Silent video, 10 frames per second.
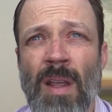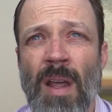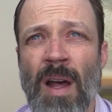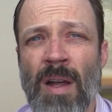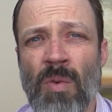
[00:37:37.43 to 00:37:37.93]

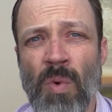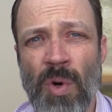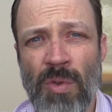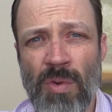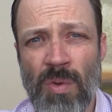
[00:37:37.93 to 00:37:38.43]
how to
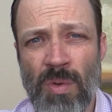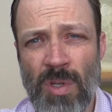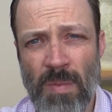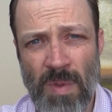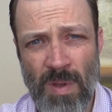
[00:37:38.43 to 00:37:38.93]
work through
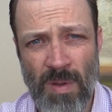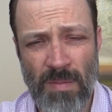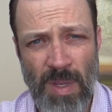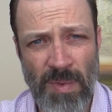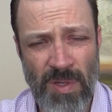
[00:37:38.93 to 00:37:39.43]
some of
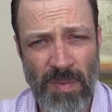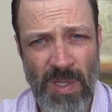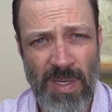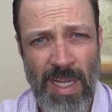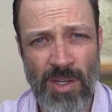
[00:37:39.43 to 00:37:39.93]

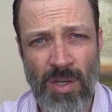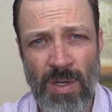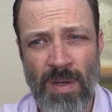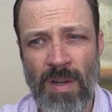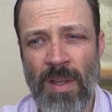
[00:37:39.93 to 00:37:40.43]
the
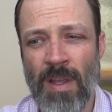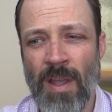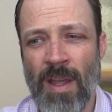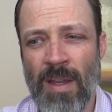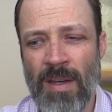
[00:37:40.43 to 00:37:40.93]
tension
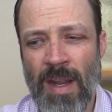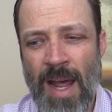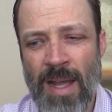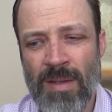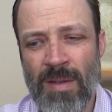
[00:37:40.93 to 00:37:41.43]
and
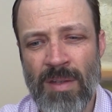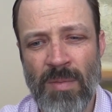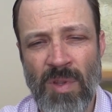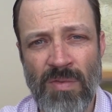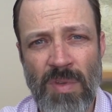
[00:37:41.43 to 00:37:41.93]
access some
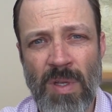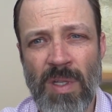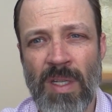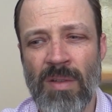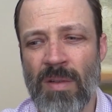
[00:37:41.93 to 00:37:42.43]
of the
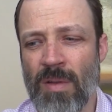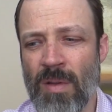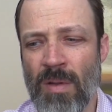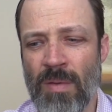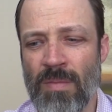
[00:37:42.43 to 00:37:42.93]
feelings,
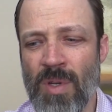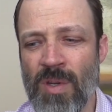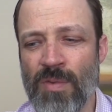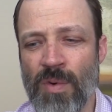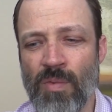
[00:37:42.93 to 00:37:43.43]
the
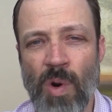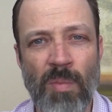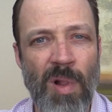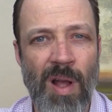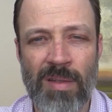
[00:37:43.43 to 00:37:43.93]
different
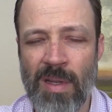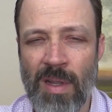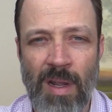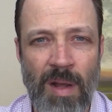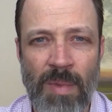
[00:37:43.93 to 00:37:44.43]
roadblocks that
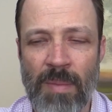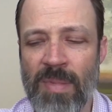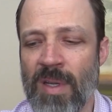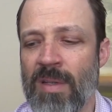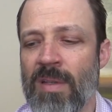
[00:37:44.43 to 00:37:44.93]
can come up
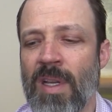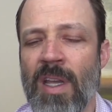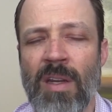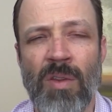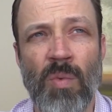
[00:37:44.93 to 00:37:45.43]
that can
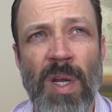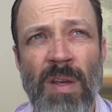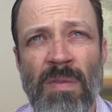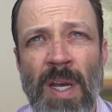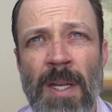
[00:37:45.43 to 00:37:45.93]
get in the way
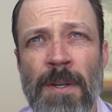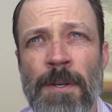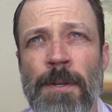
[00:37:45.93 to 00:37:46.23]
of that.